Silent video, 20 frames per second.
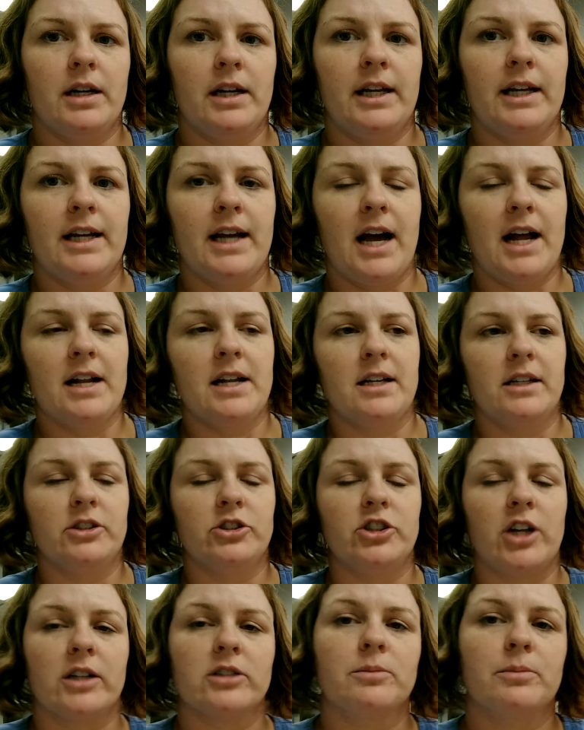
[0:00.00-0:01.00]
He got an
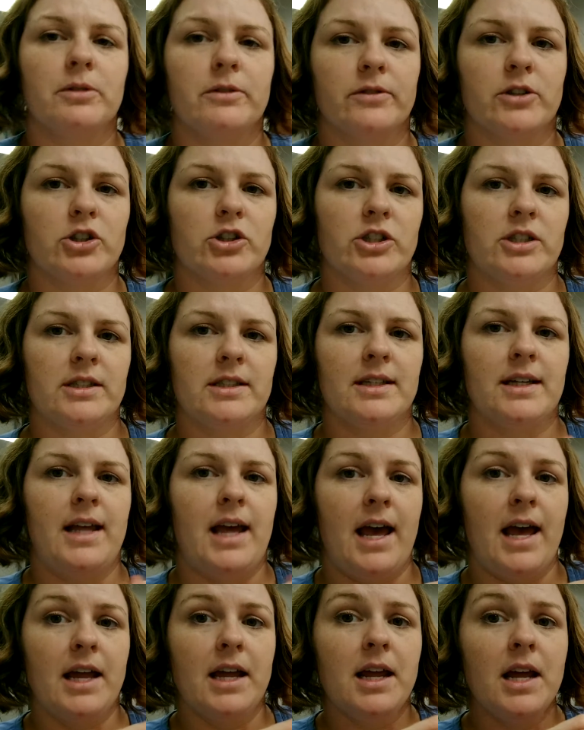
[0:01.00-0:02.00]
injectable version
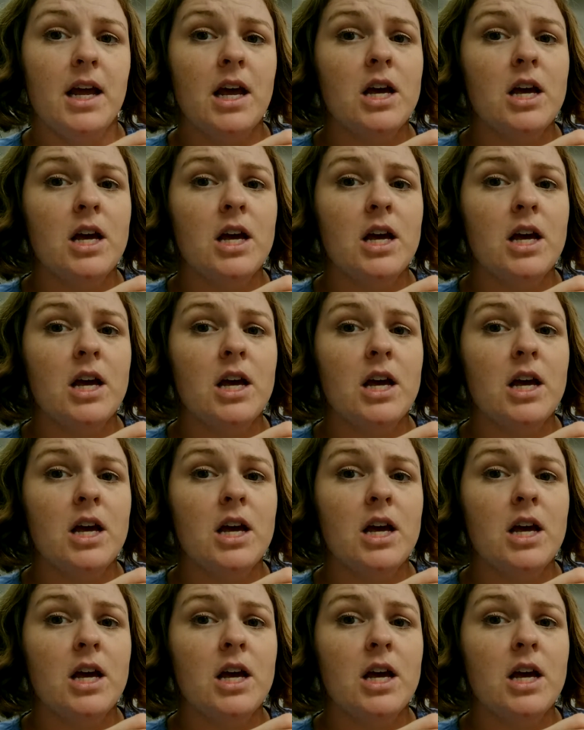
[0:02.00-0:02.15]
today,